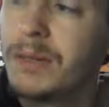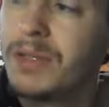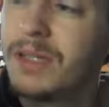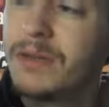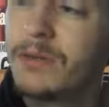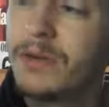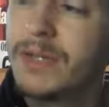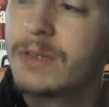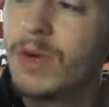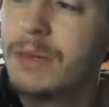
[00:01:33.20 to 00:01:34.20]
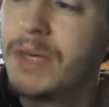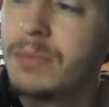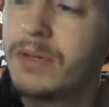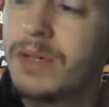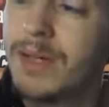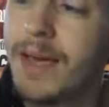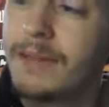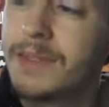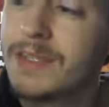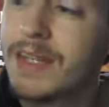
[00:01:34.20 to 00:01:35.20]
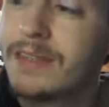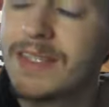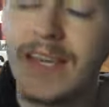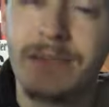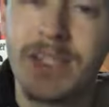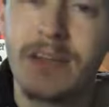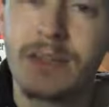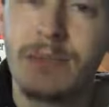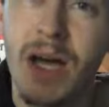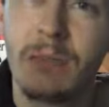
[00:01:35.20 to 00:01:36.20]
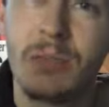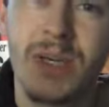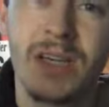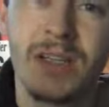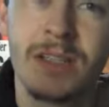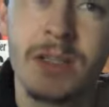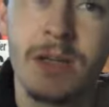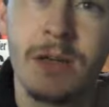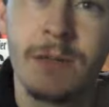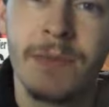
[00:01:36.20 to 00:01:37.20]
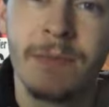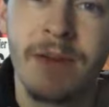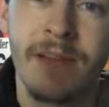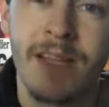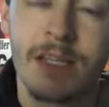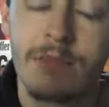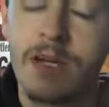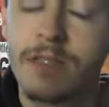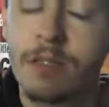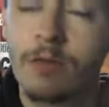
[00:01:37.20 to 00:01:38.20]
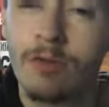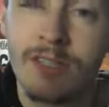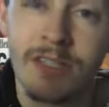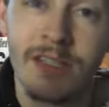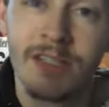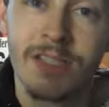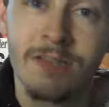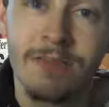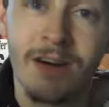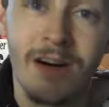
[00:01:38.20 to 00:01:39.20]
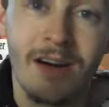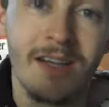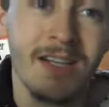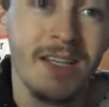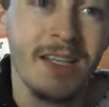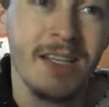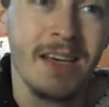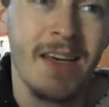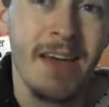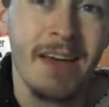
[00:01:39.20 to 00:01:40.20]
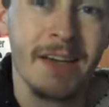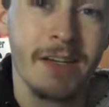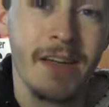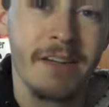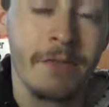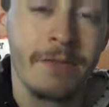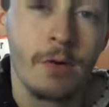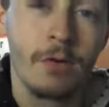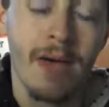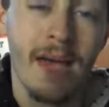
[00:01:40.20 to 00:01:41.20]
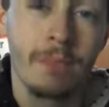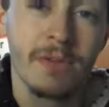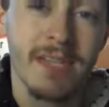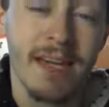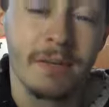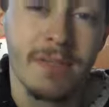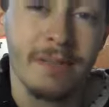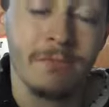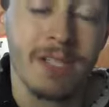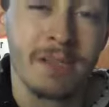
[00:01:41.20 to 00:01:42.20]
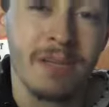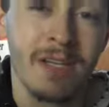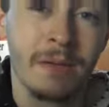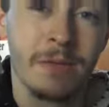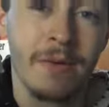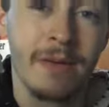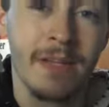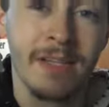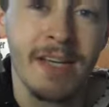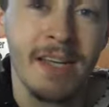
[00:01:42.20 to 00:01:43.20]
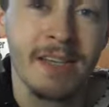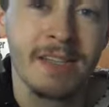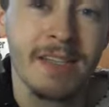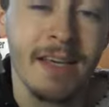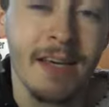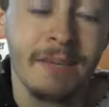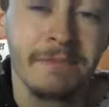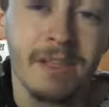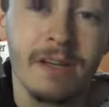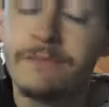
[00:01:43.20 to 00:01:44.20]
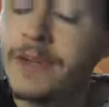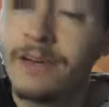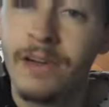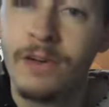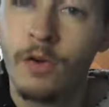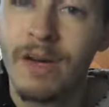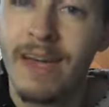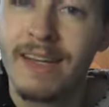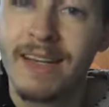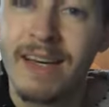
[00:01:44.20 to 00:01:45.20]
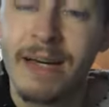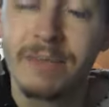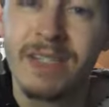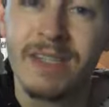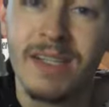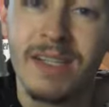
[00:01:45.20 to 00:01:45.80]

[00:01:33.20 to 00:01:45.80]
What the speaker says: believe the only reason why people have to say this game is hard is probably because of the very last boss. Of course, it is Jafar. And you have to throw apples at him, in which it becomes very tedious and very annoying at times.